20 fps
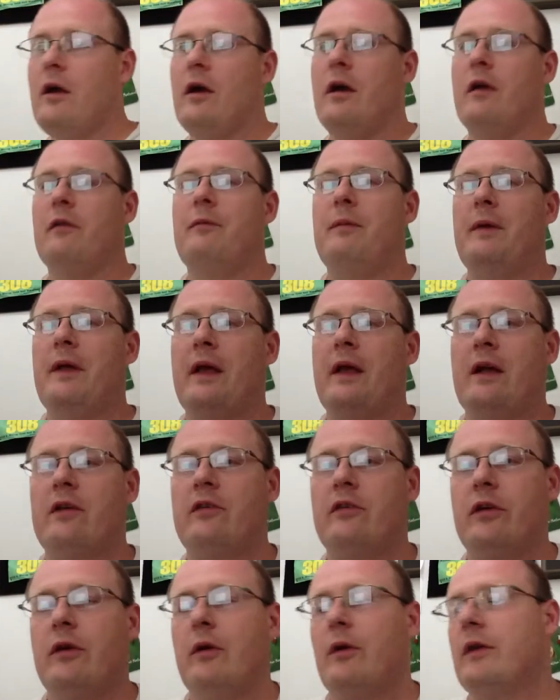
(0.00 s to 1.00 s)
of being
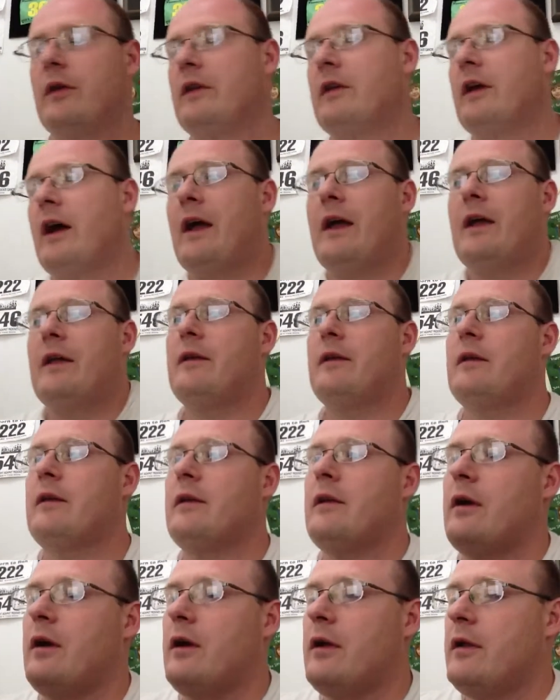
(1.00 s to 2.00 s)
actually on the diet.
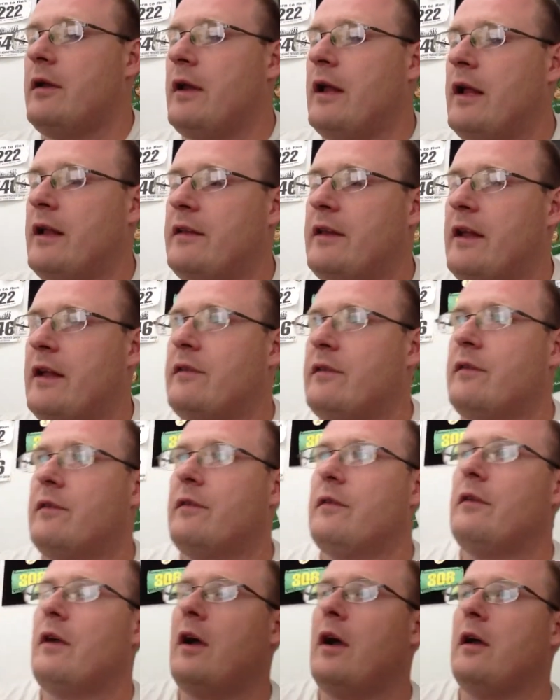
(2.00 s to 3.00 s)
That's
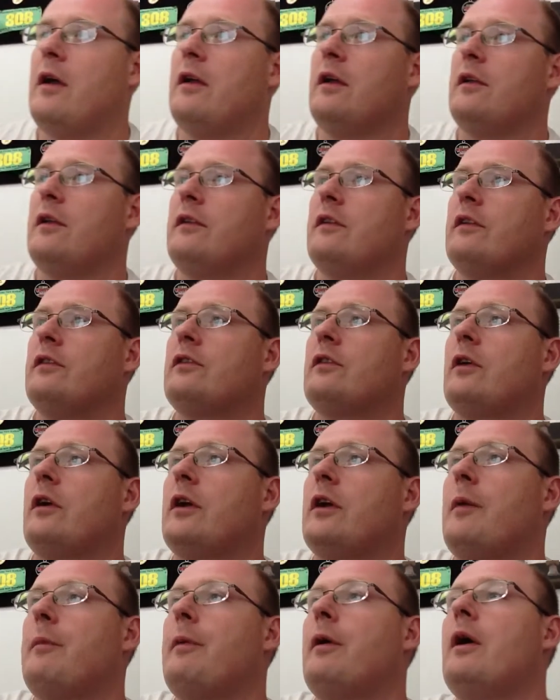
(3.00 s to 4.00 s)
uh, the
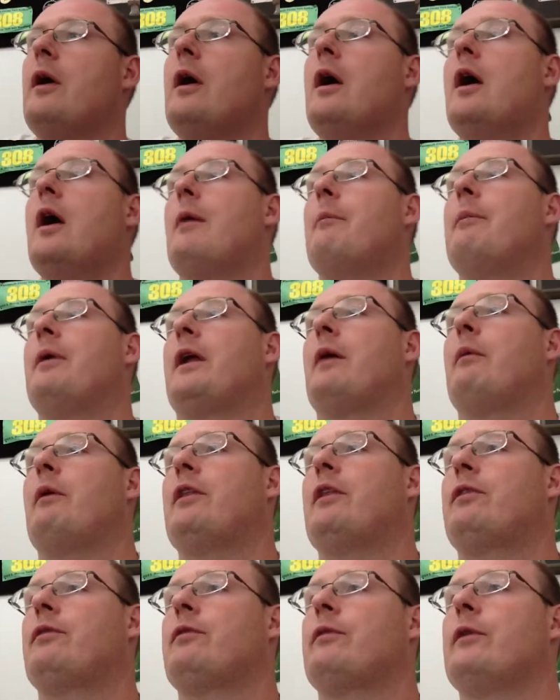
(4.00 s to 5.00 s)
startup. But I
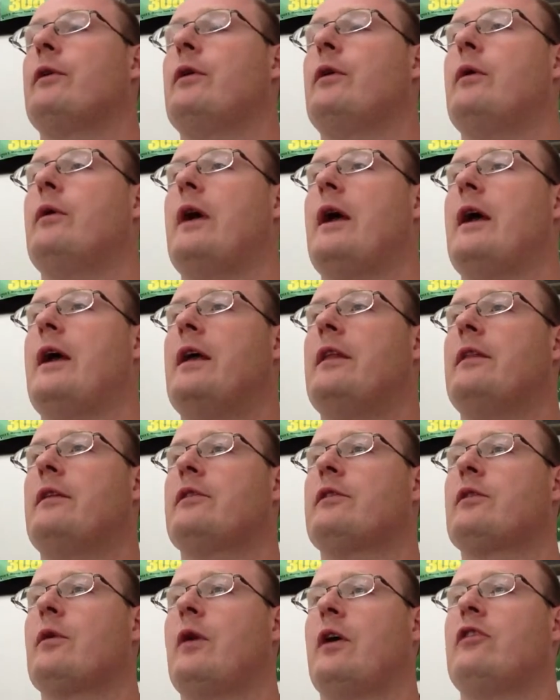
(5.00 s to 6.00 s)
went through and
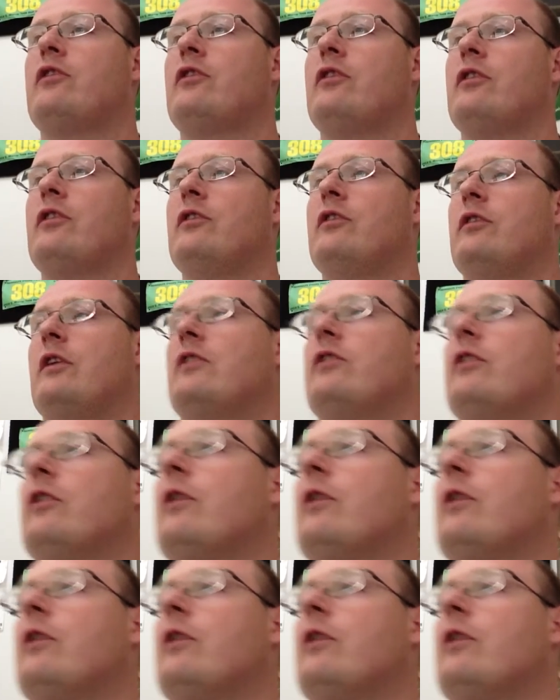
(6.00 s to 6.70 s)
there's questions as you